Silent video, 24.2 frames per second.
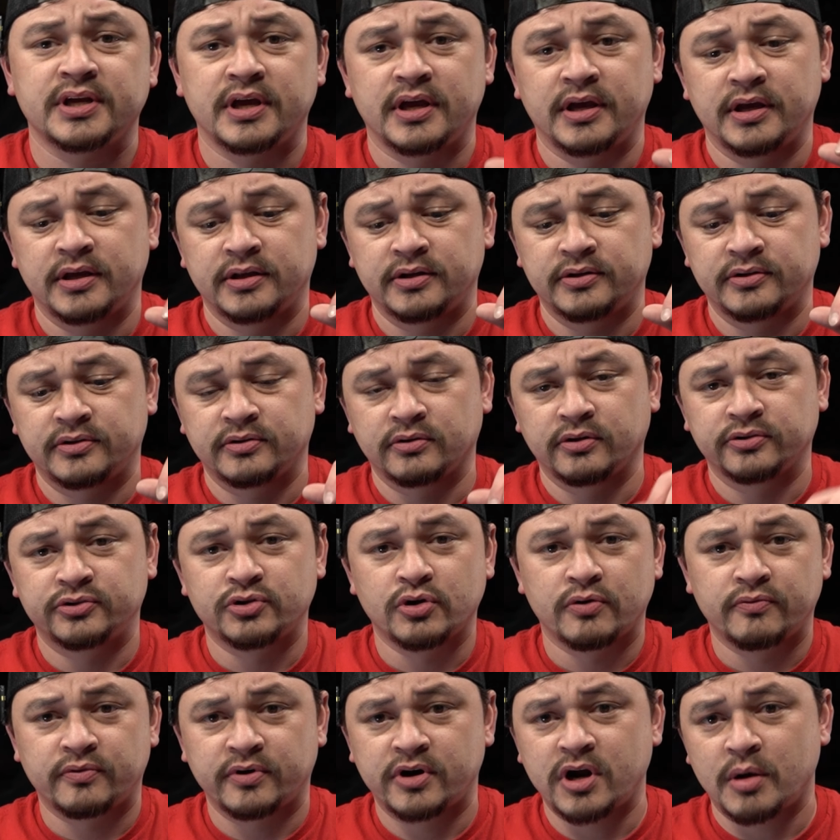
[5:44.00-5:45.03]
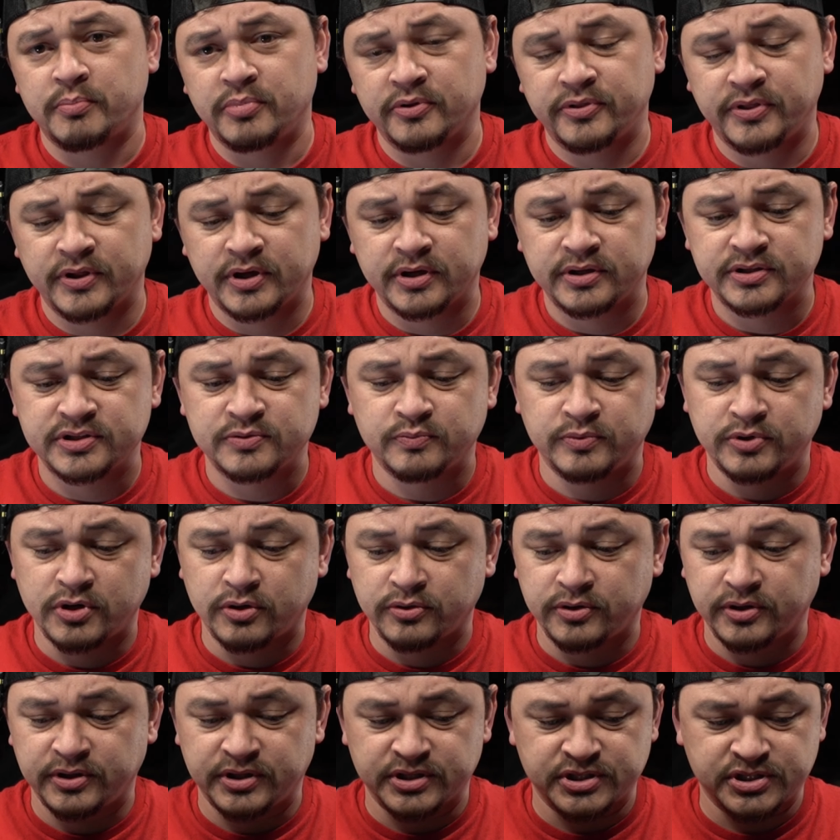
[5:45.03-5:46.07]
and looked over a couple things, we know
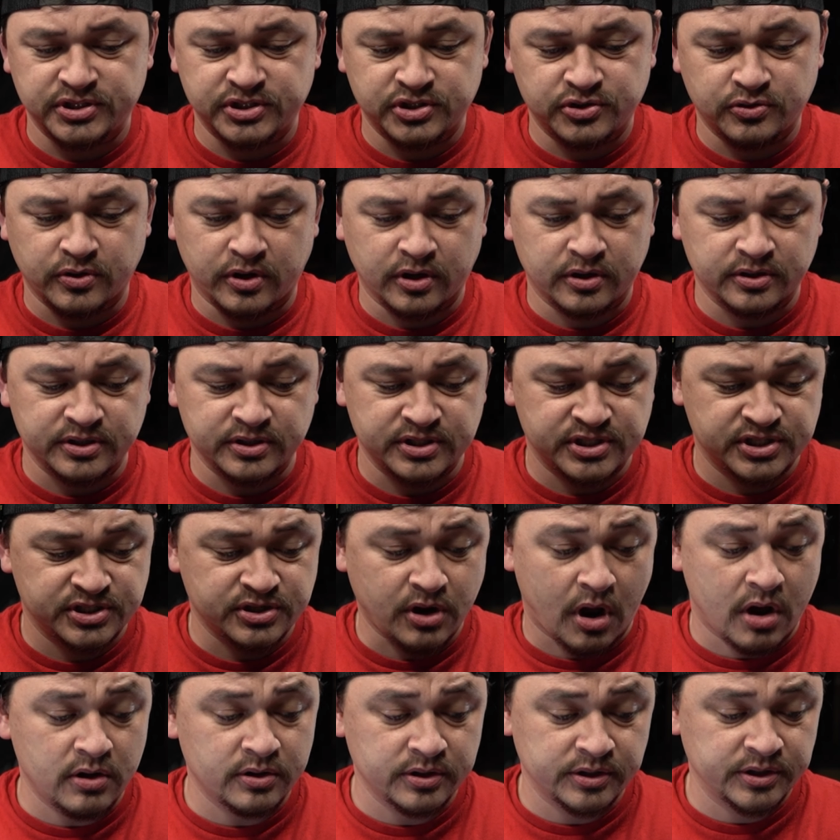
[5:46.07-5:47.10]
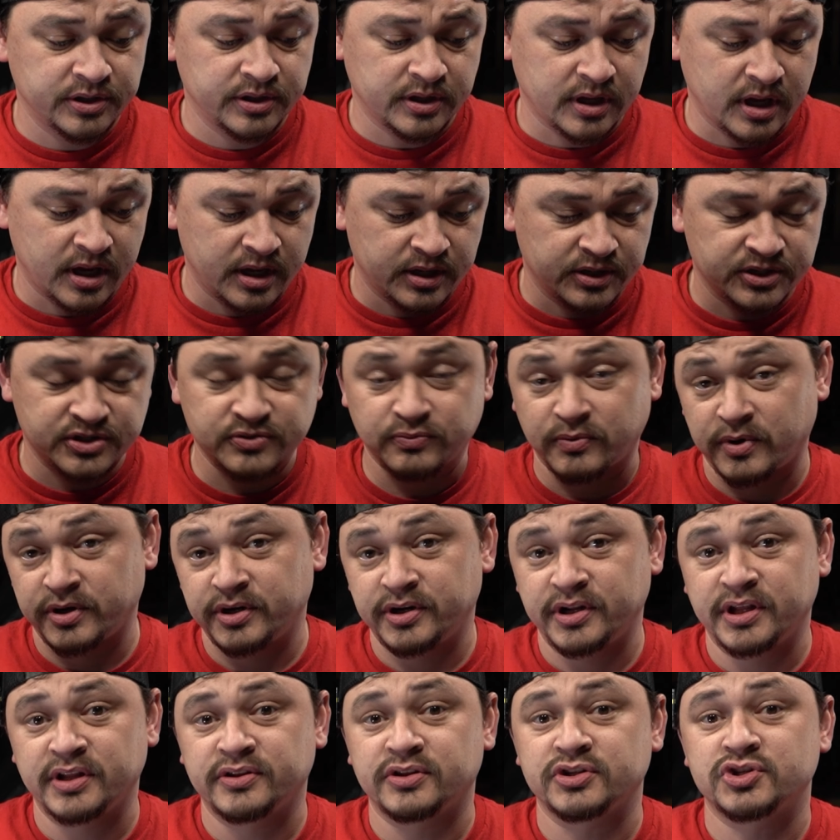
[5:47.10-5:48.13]
that this truck is solid and it's ready to
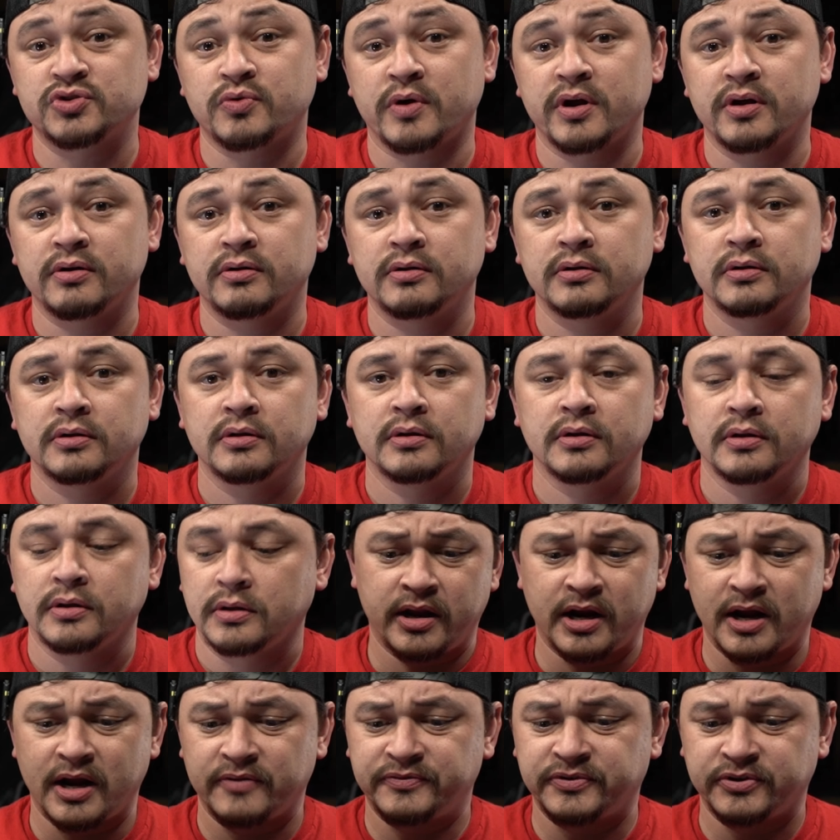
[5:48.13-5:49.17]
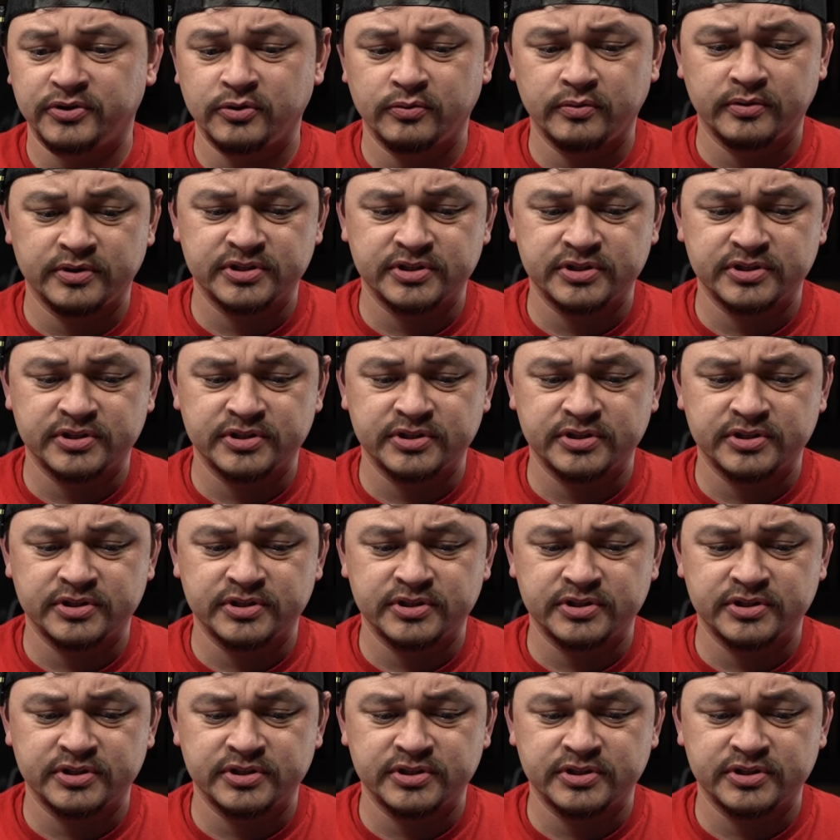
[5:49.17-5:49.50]
hit the trail. And after doing